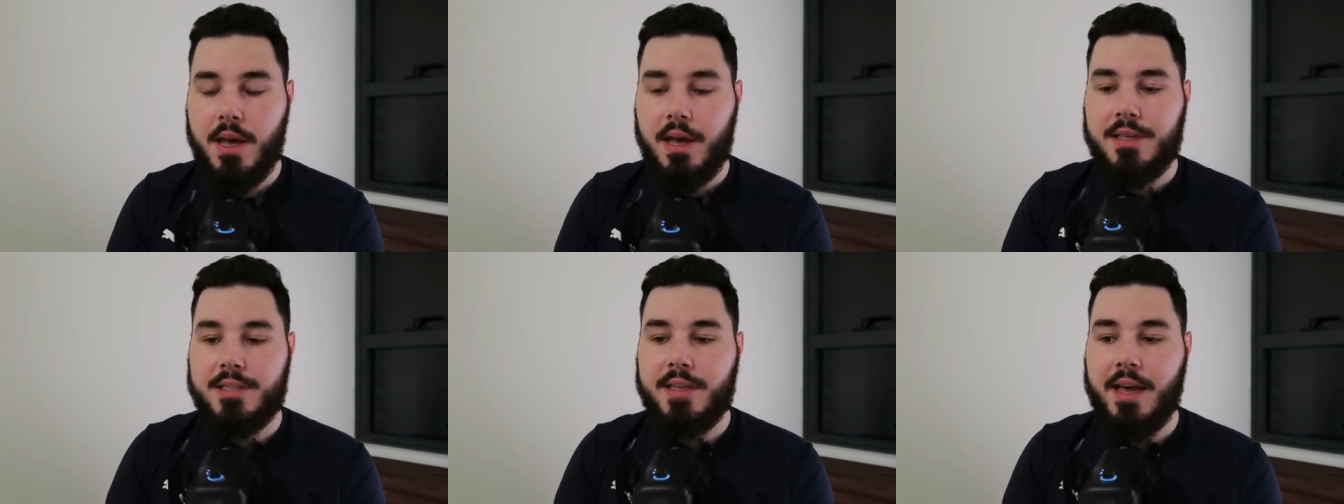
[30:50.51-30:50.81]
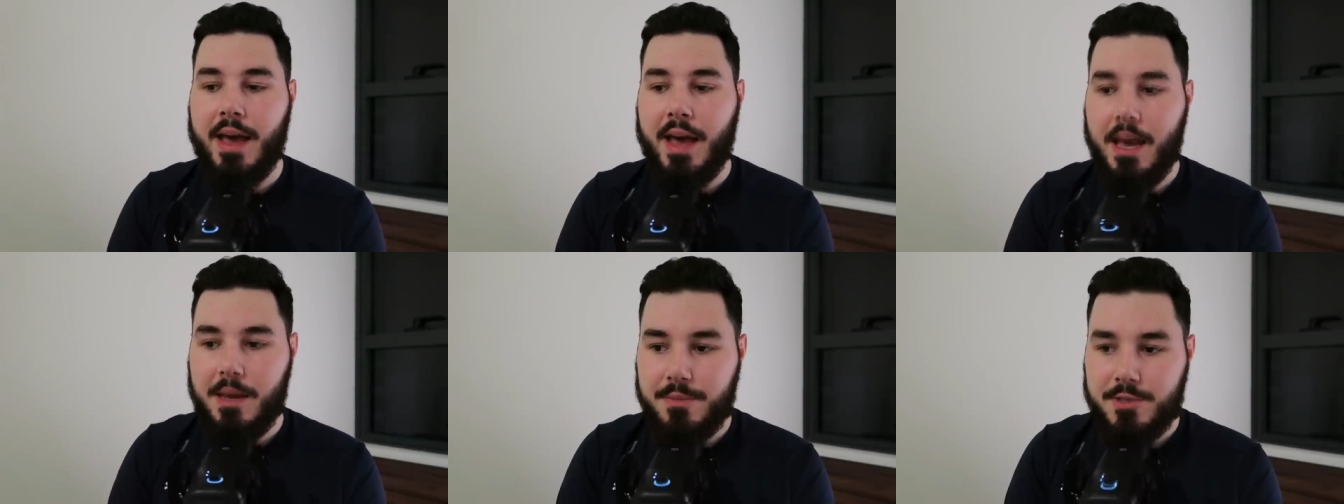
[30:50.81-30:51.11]
So,
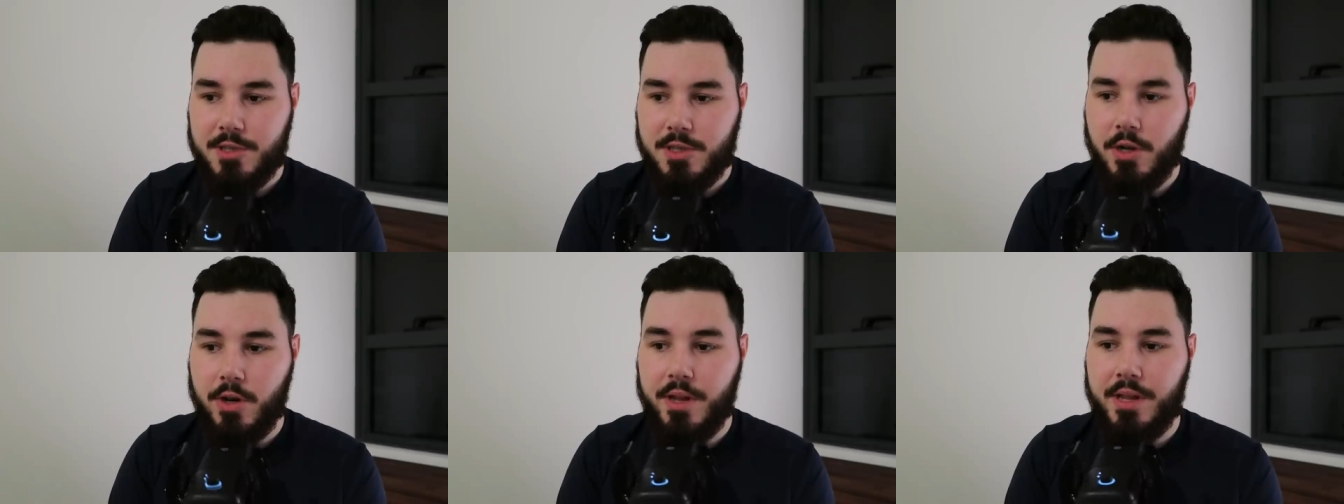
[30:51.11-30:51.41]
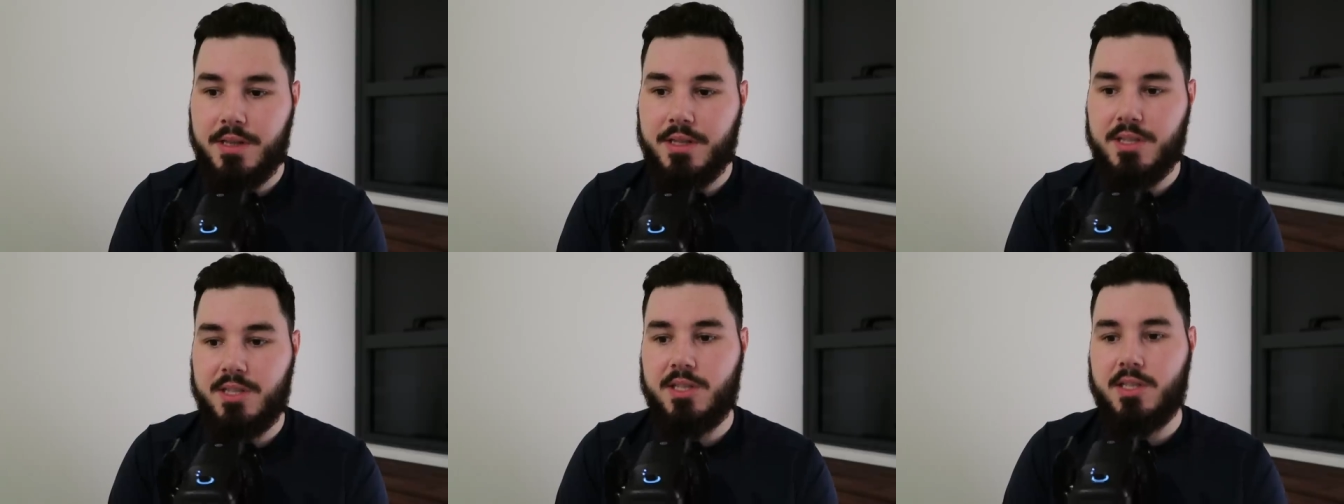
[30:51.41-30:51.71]

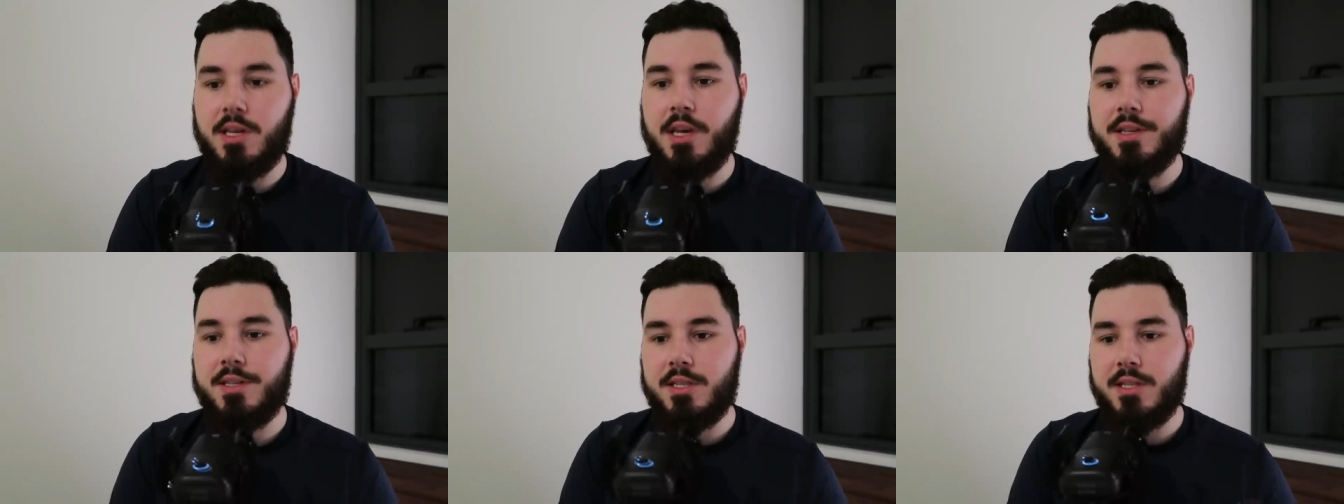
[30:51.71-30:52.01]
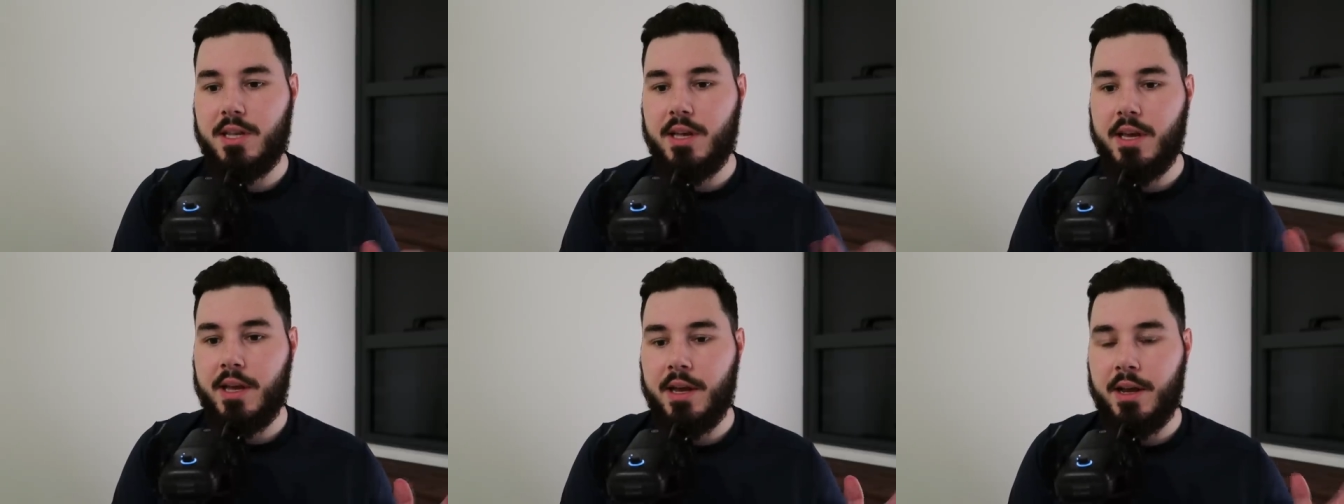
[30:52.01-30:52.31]
absolutely
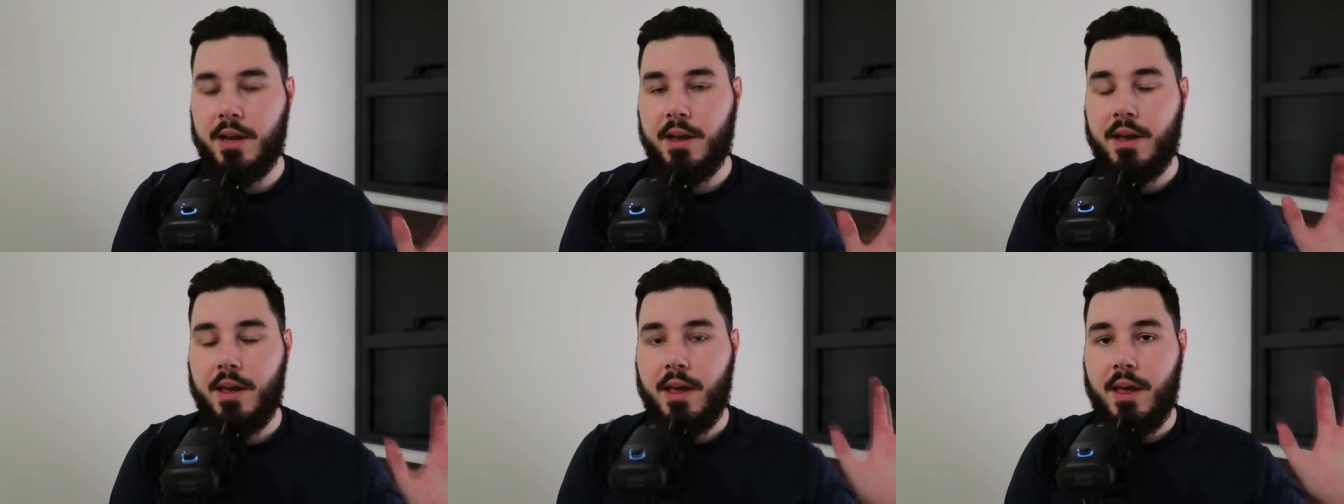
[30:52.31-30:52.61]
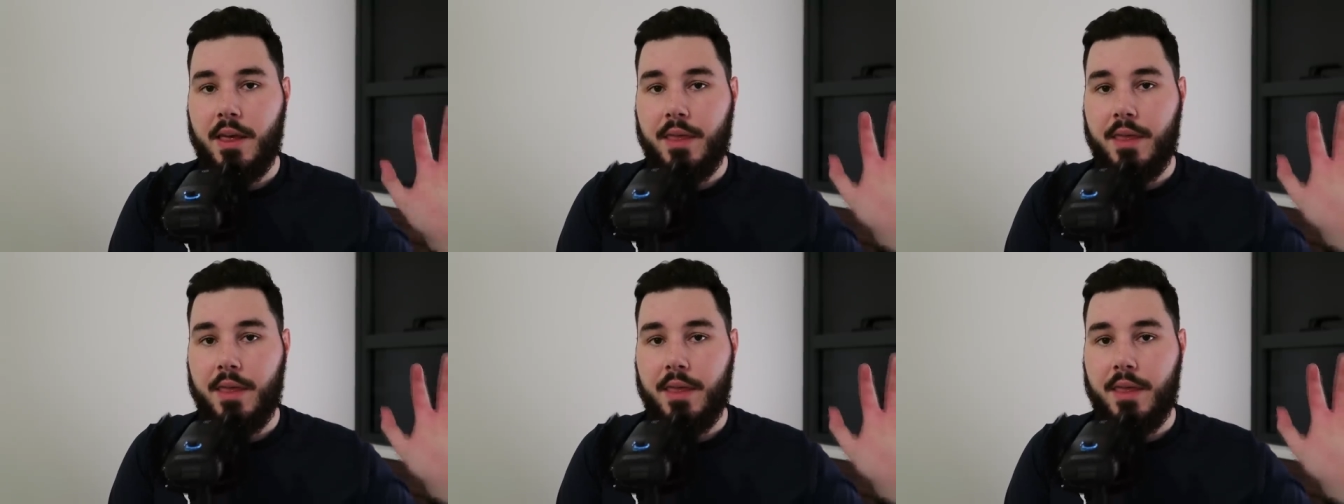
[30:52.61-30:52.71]
disgusting